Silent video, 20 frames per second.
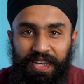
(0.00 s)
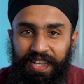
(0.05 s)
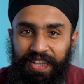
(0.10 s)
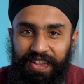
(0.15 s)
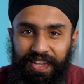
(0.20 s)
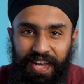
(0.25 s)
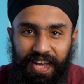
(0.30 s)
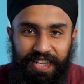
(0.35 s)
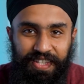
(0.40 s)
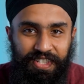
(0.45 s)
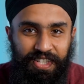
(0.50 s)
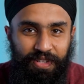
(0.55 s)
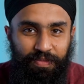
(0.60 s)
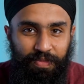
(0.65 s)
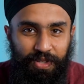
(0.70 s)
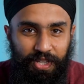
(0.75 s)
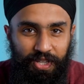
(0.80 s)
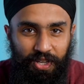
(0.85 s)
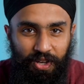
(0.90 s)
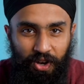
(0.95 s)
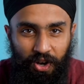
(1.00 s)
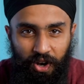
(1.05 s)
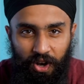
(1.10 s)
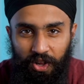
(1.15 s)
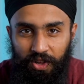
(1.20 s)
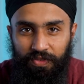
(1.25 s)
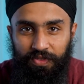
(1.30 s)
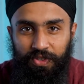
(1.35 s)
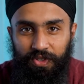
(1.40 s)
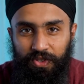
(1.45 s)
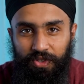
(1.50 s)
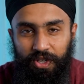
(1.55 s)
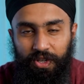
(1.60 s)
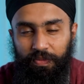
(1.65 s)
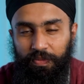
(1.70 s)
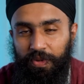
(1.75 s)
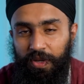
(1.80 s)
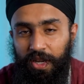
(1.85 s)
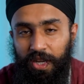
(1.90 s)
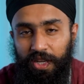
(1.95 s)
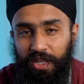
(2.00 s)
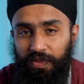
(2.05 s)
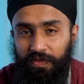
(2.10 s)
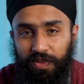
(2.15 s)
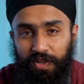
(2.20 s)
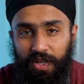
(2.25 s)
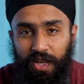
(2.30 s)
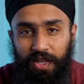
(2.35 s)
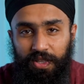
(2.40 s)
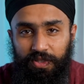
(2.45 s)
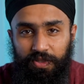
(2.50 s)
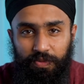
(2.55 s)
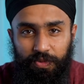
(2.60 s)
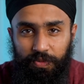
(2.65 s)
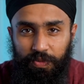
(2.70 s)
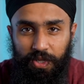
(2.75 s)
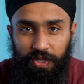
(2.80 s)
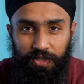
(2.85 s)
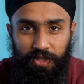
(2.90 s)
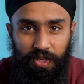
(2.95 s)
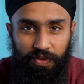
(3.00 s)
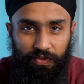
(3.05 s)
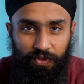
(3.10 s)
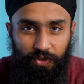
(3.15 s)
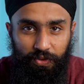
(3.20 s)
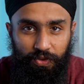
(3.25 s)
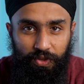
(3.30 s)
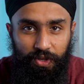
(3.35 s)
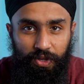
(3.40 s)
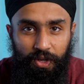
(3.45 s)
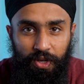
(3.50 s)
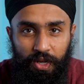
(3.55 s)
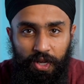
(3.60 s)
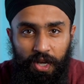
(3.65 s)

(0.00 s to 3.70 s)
it lasted me all of the trip and even had some space left over.